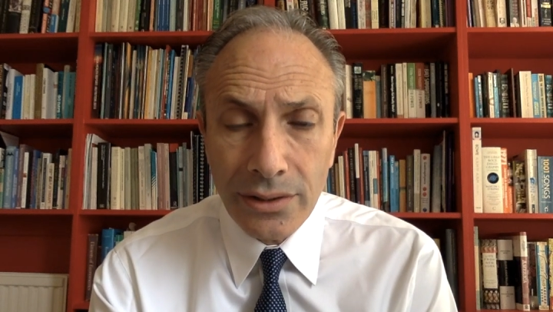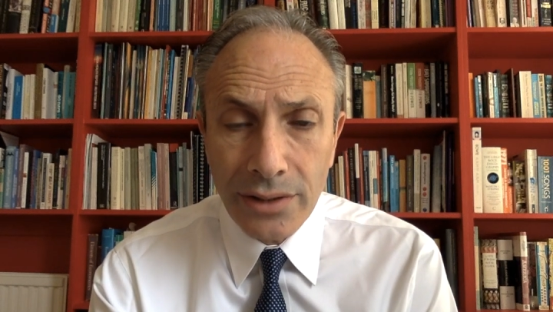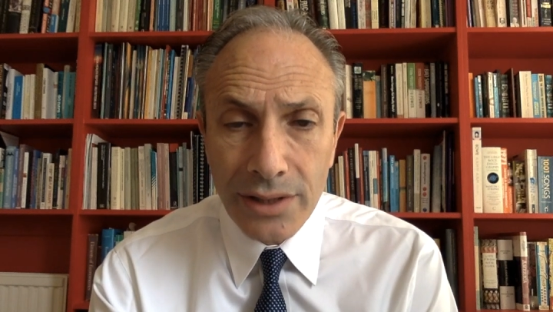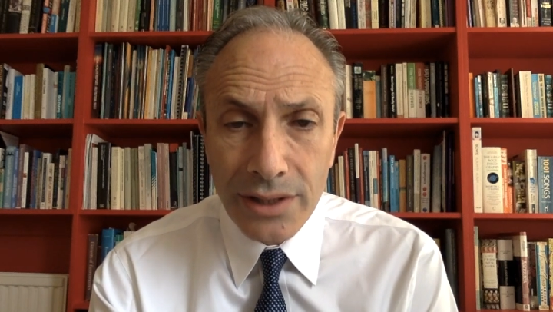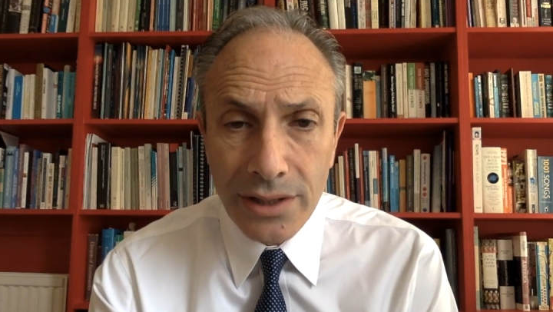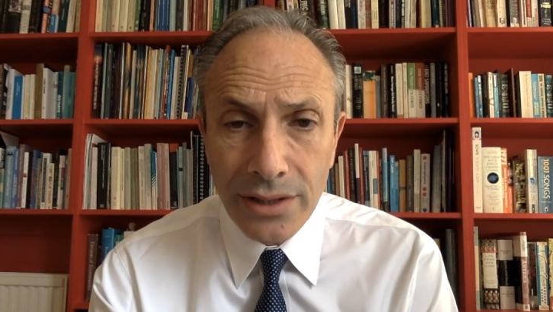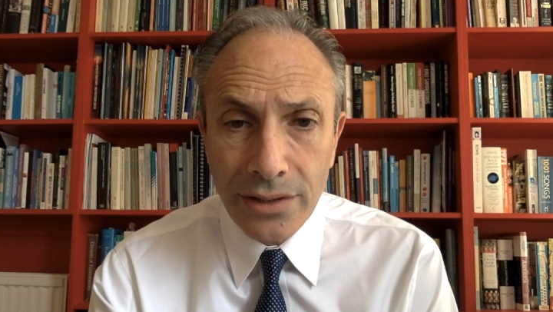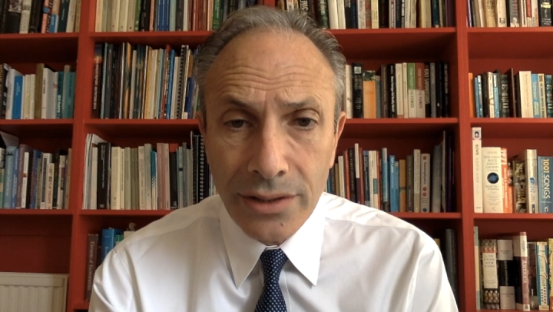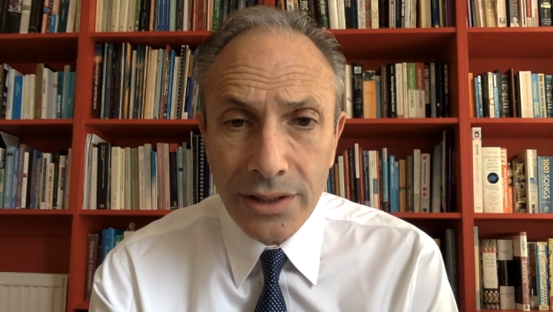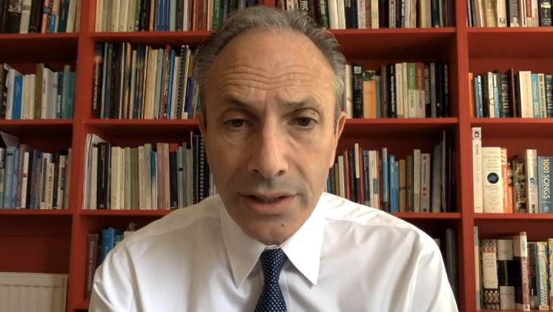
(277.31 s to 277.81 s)

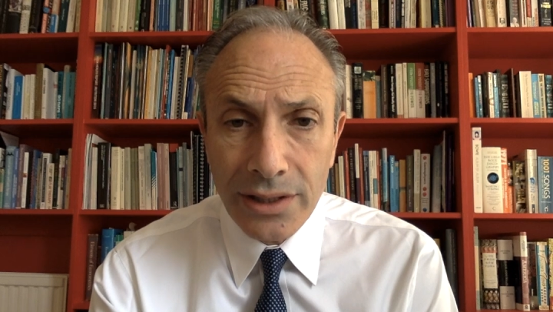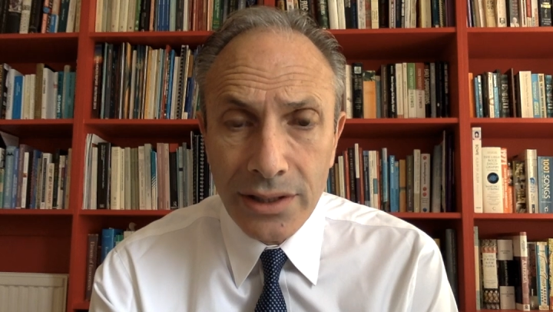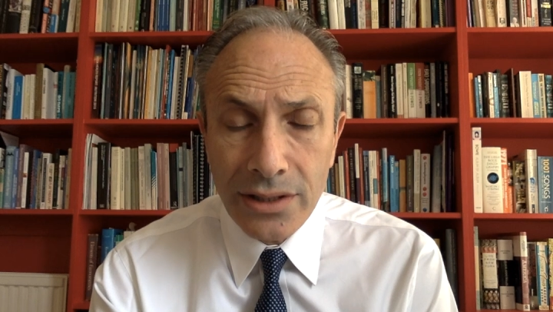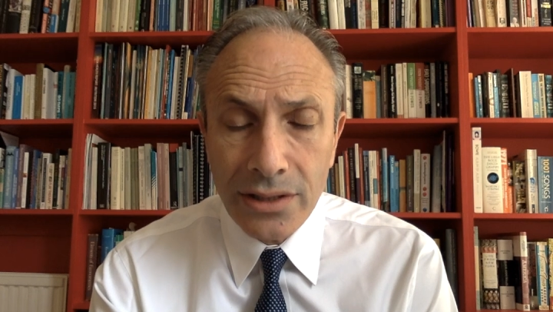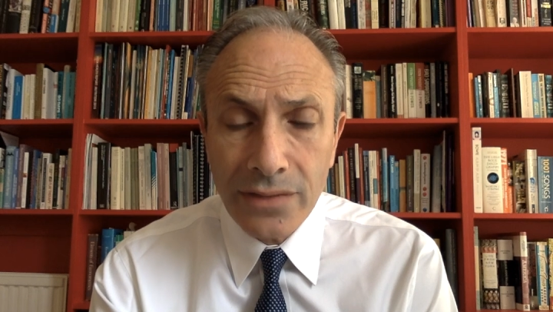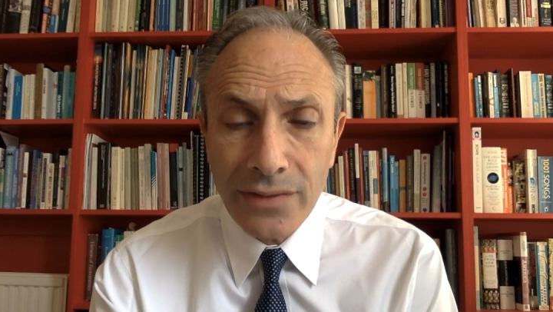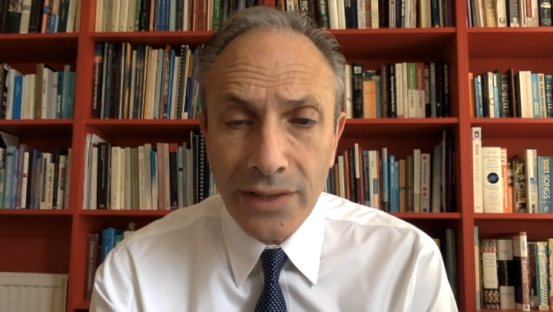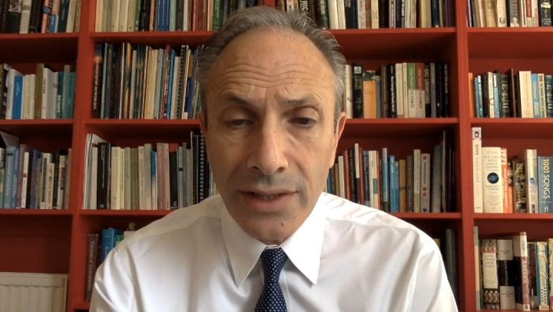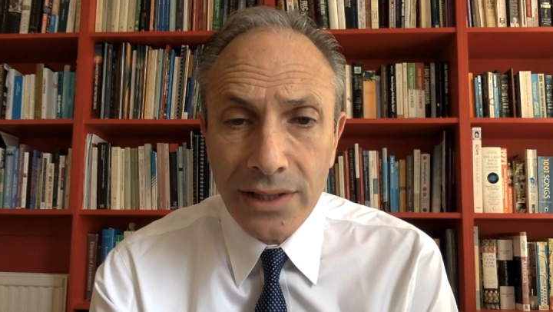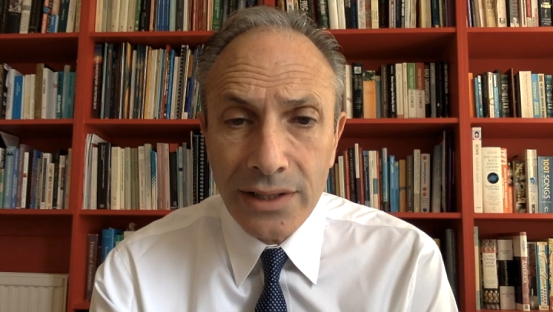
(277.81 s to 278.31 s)
Graziano de
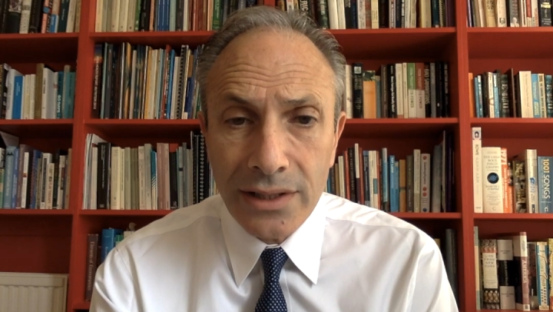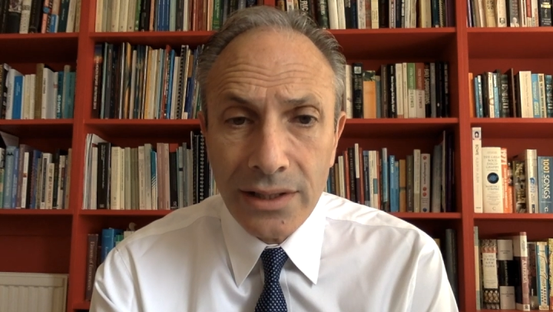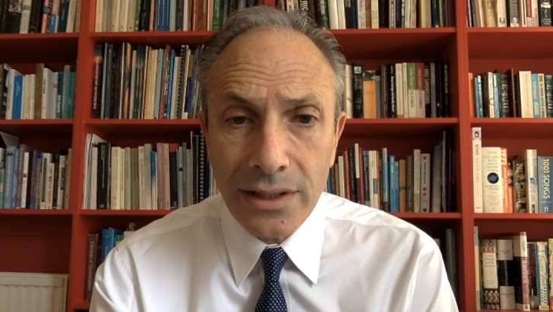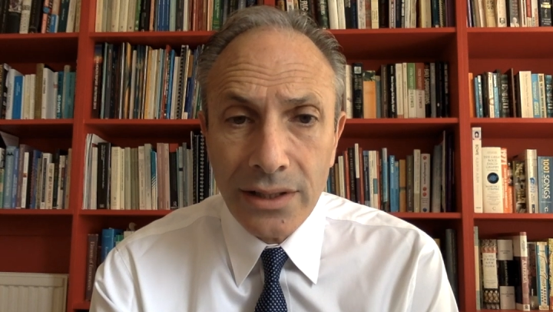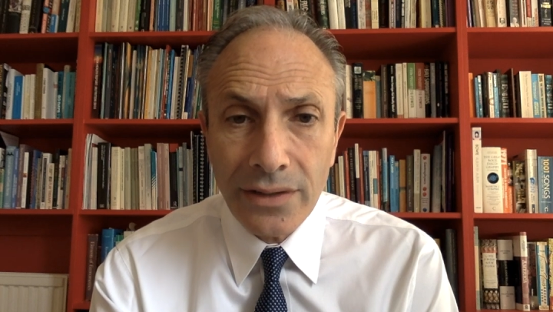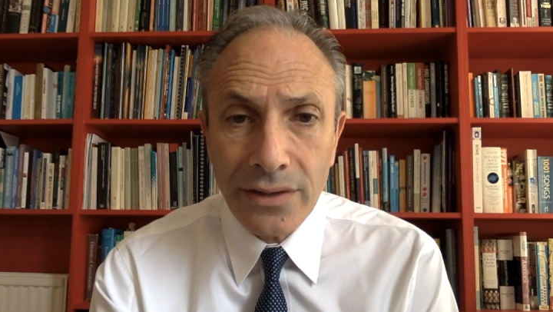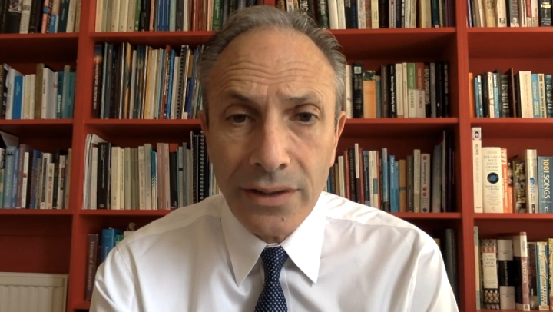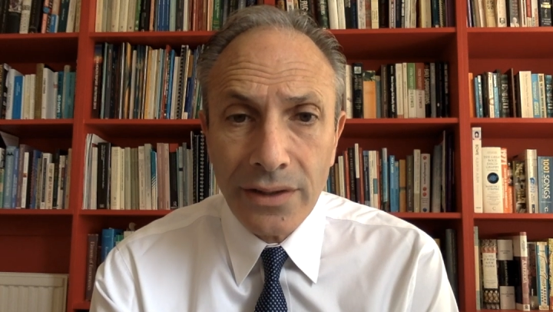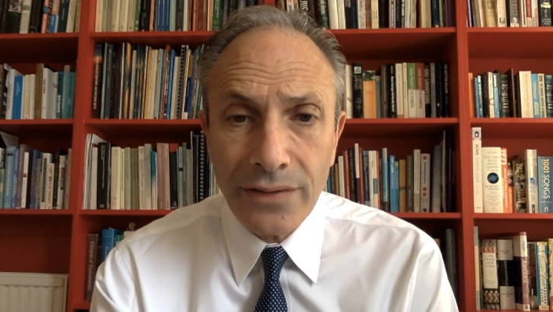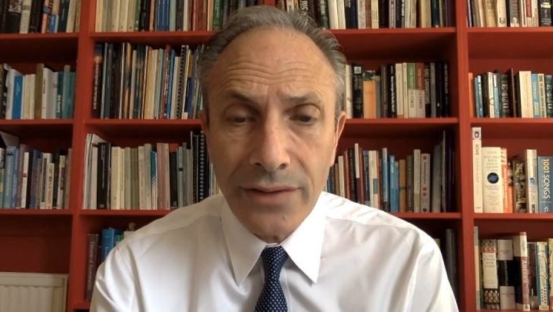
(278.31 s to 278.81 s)
Silva has done